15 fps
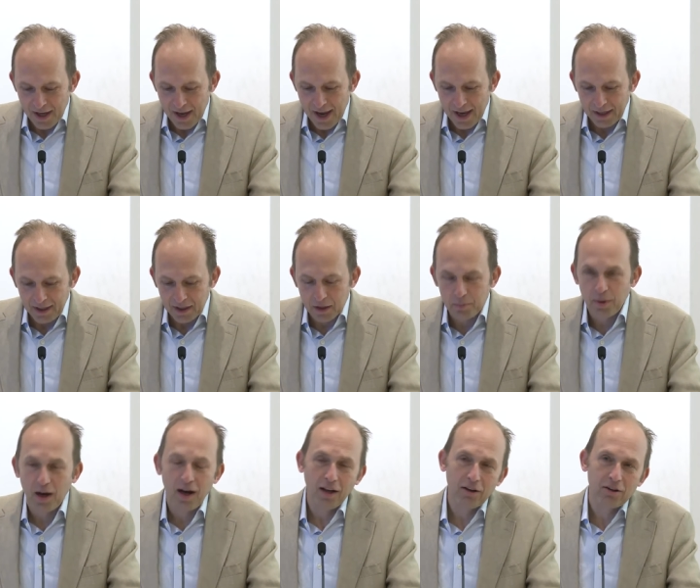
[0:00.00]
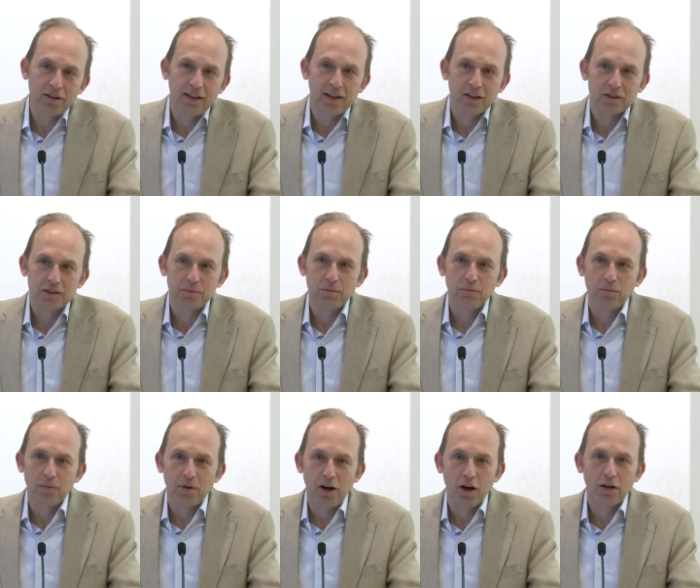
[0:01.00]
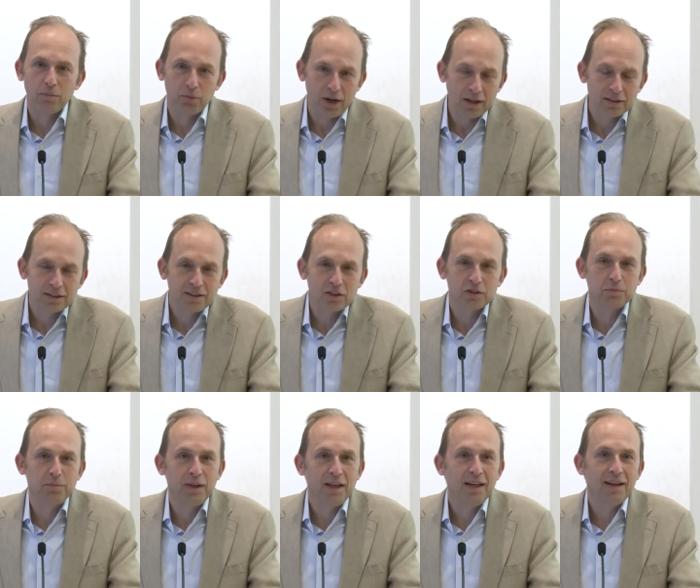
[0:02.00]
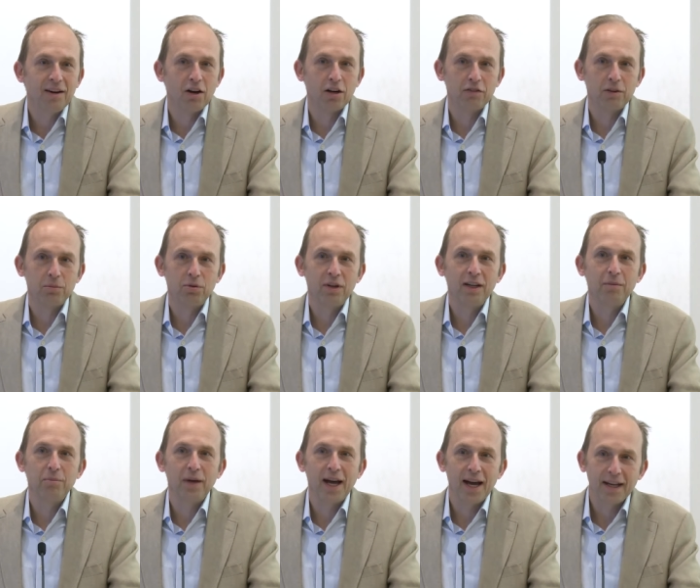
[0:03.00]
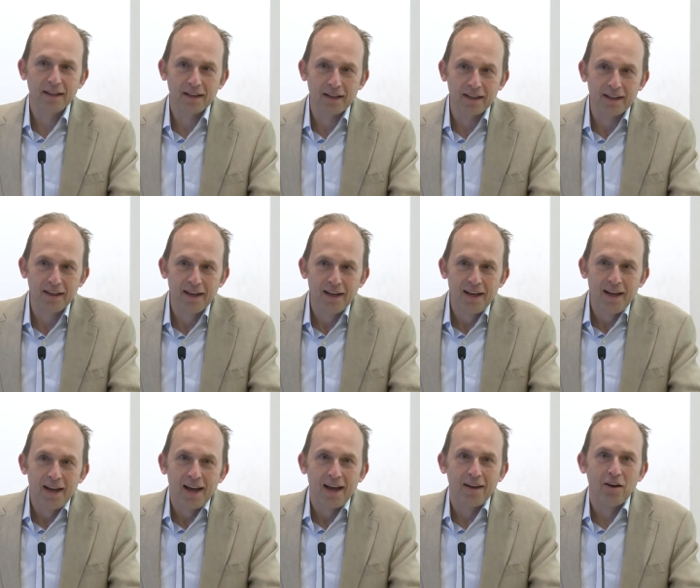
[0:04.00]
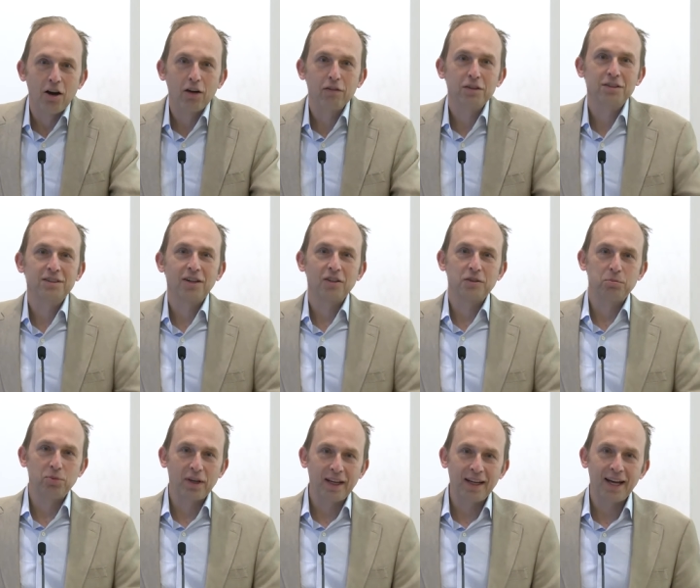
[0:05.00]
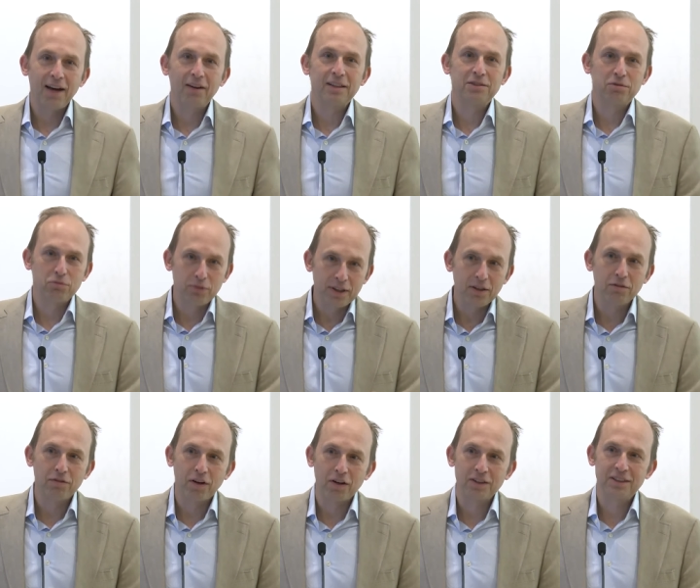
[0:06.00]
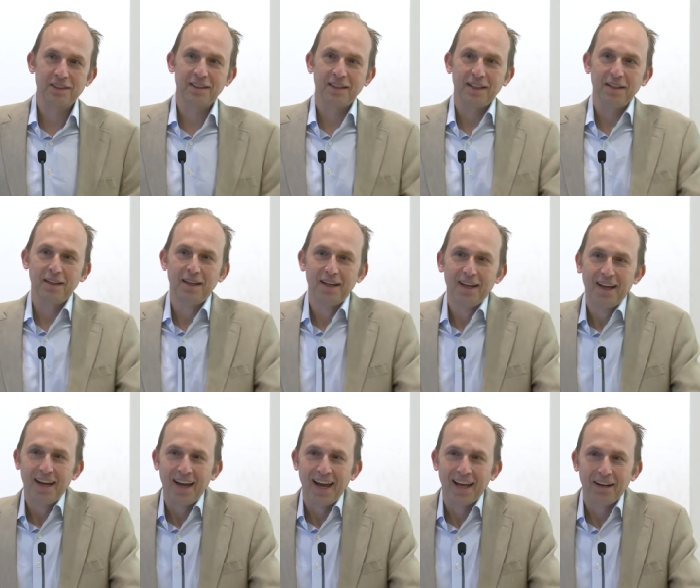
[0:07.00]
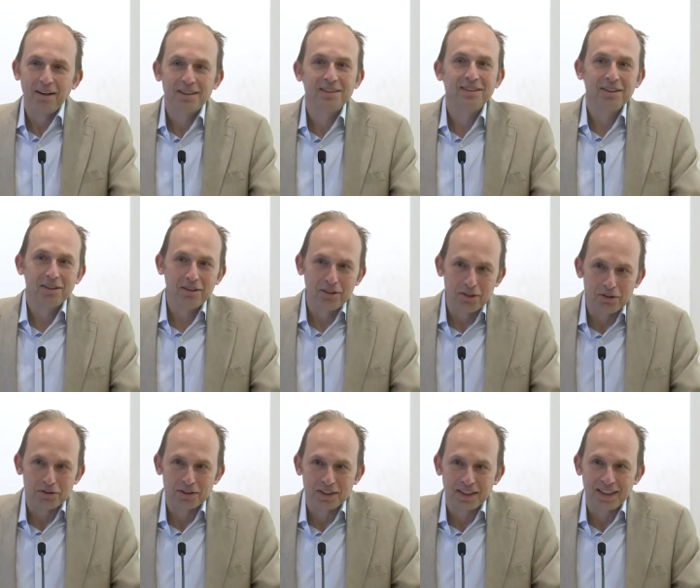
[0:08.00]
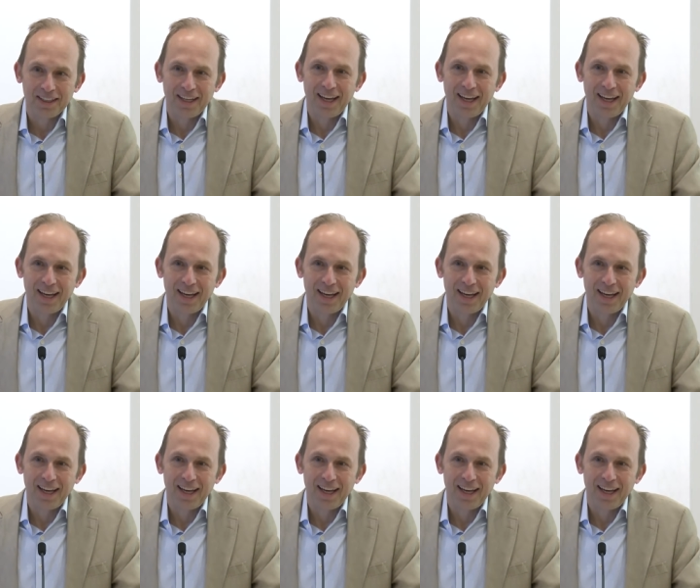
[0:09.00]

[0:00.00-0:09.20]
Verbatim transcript: And in the Pollard years, Har Brown starts beating Harvard pretty badly and Harvard starts bringing out its real varsity and still losing.